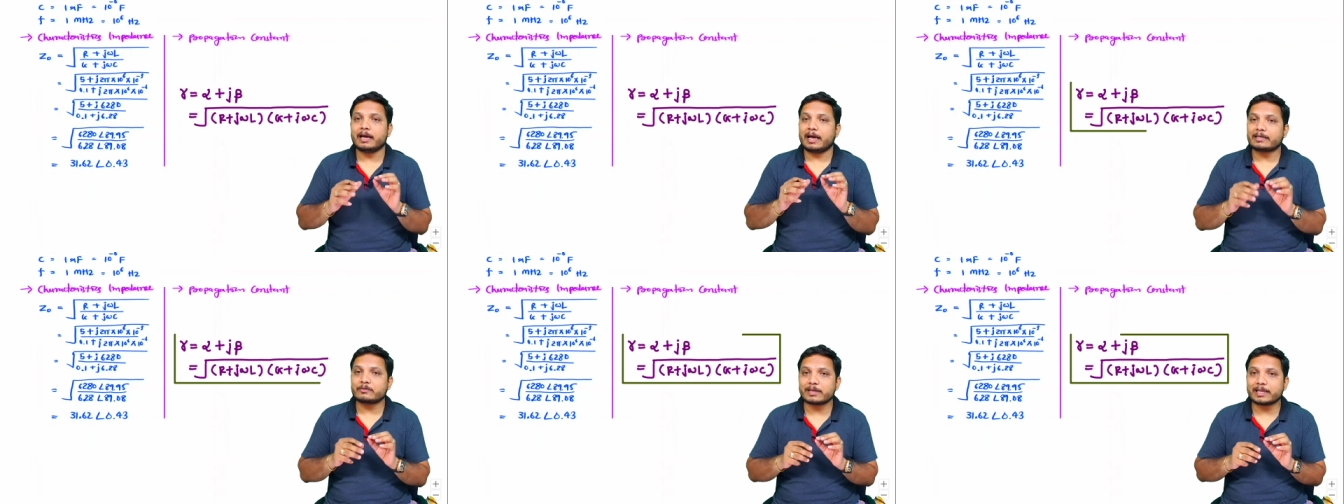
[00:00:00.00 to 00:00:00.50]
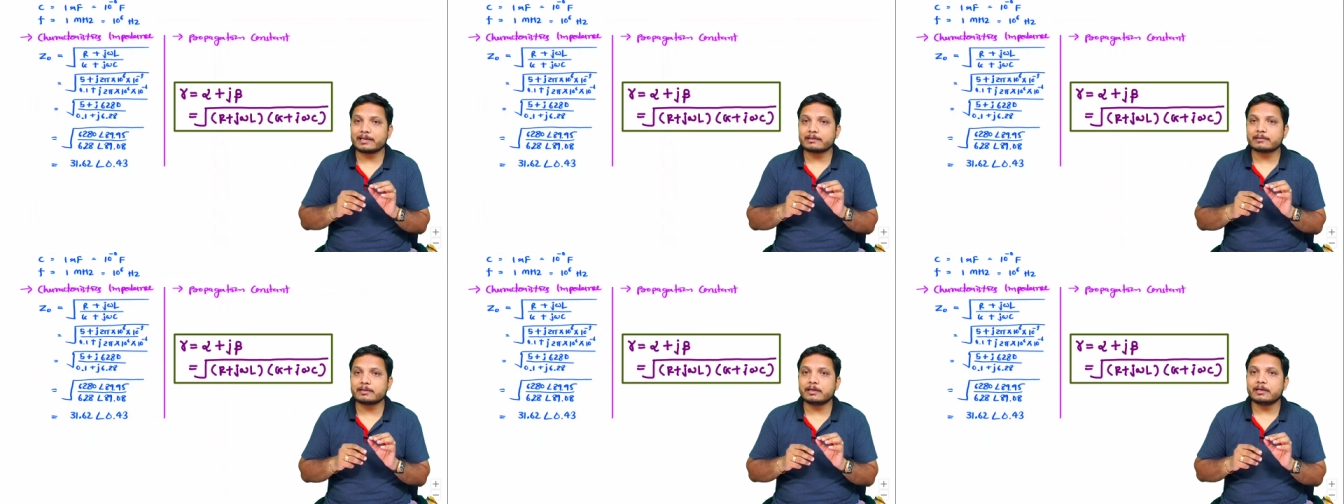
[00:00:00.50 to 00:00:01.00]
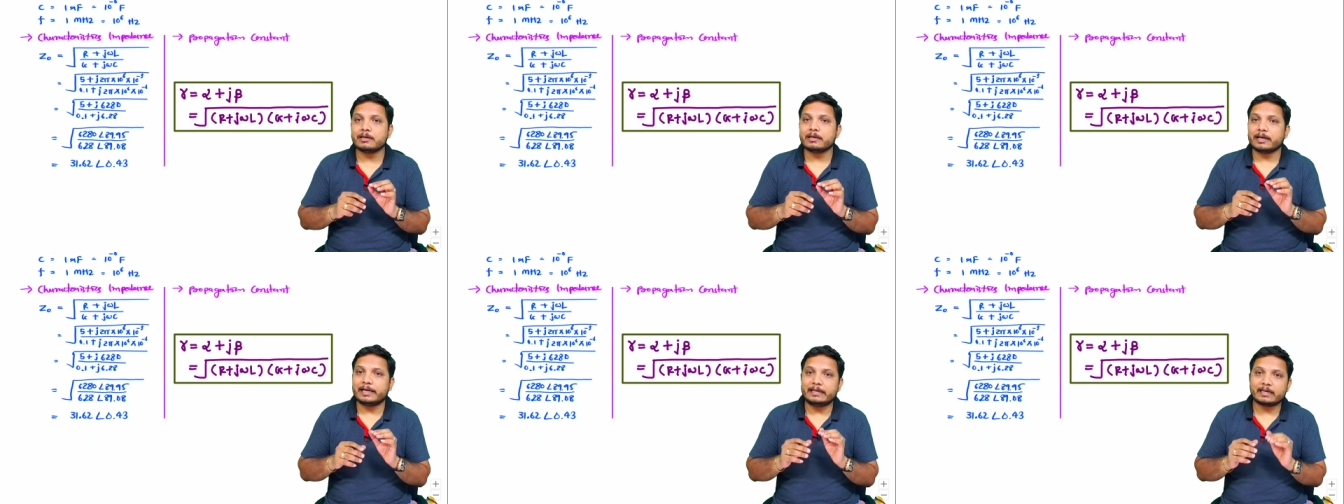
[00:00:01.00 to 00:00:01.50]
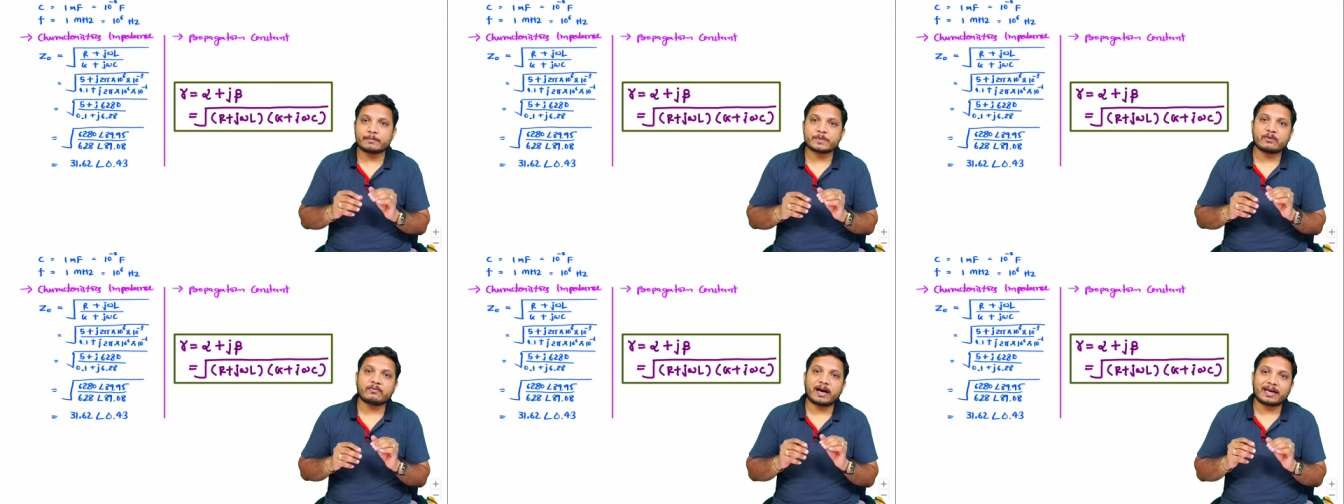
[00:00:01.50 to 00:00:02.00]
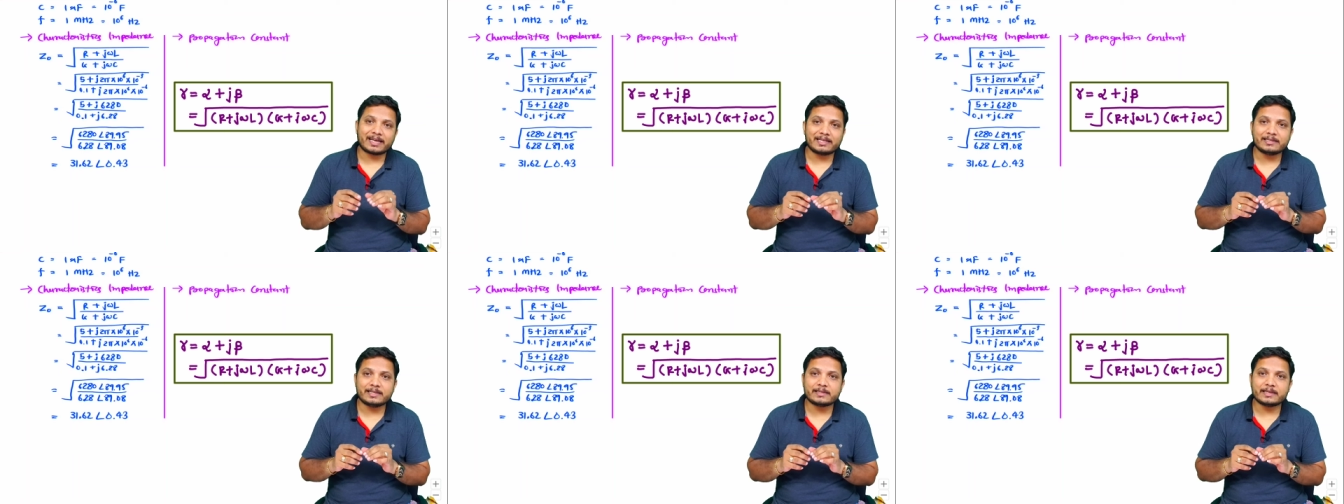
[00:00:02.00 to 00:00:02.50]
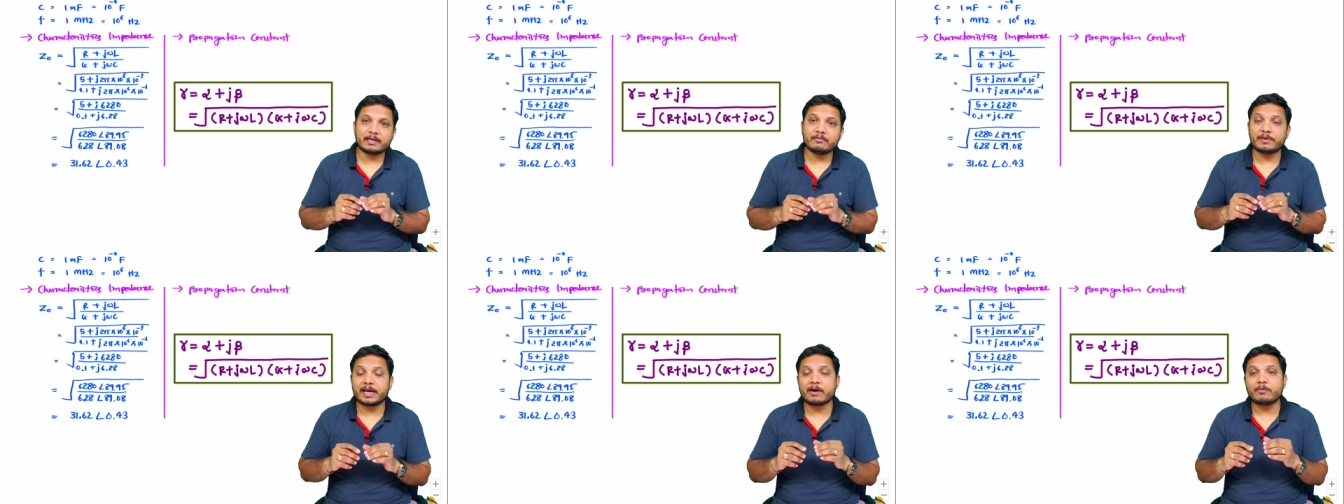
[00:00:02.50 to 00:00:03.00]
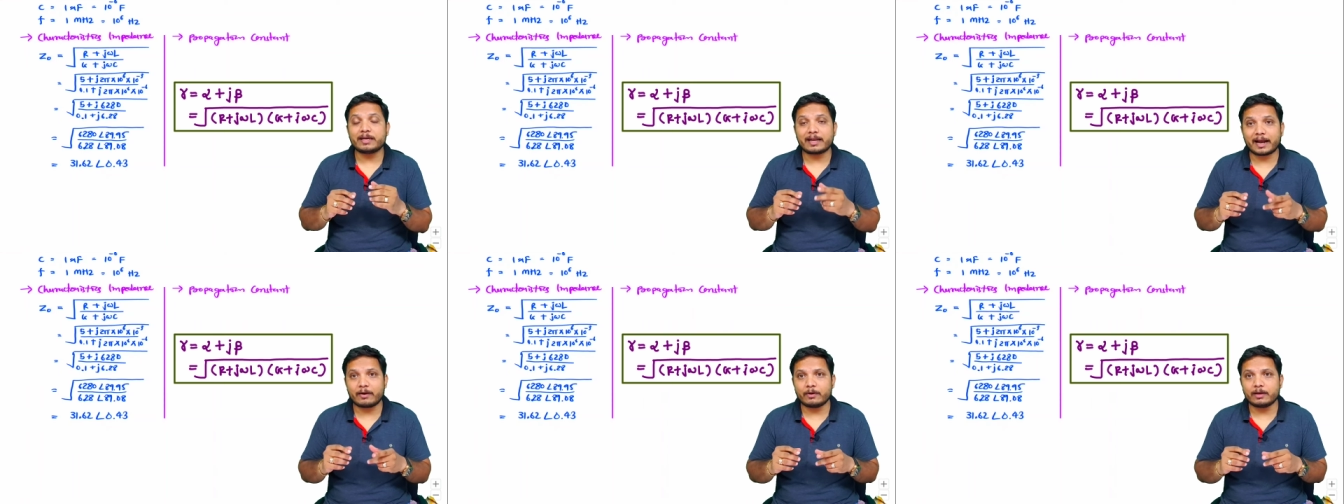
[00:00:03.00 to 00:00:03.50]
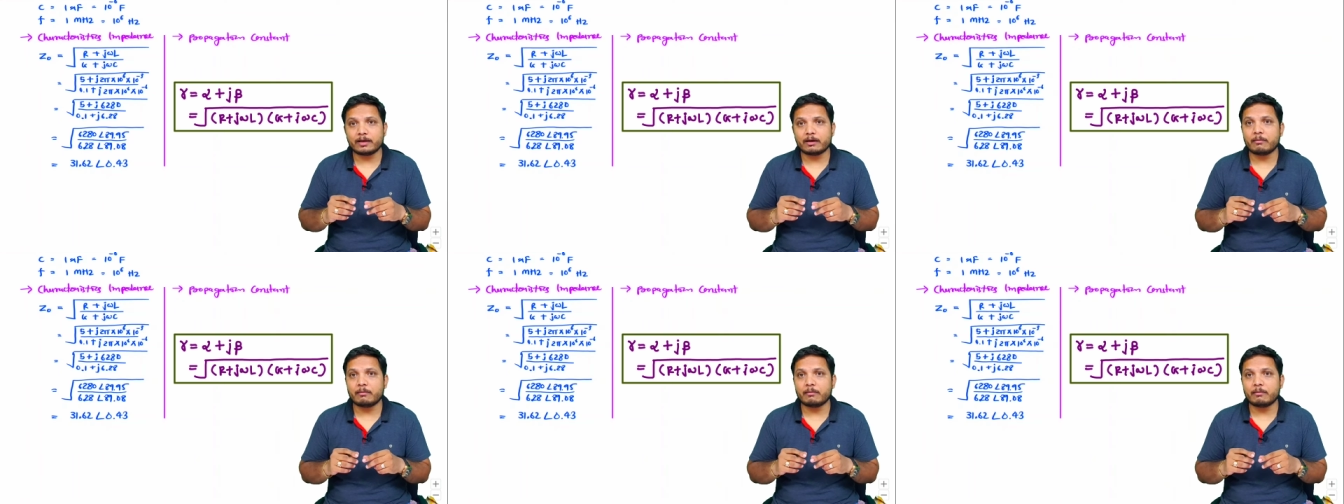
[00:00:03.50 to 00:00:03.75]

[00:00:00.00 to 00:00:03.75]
As well as in terms of R L G C, we have derived